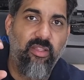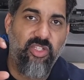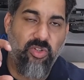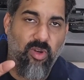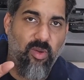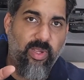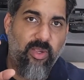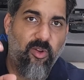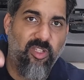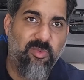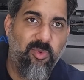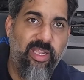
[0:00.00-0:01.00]
the shorter
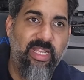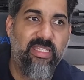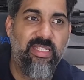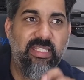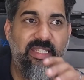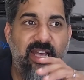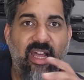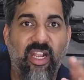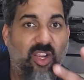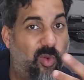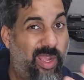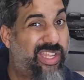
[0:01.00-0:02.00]
recoil spring, is it's not a
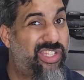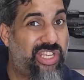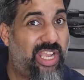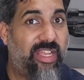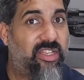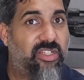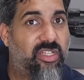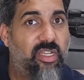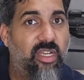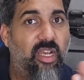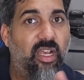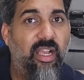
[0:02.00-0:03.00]
quick change
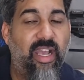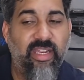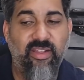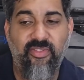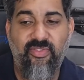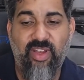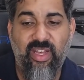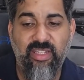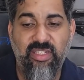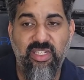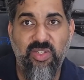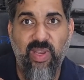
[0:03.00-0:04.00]
kind of
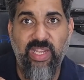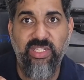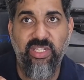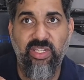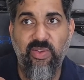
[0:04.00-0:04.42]
situation.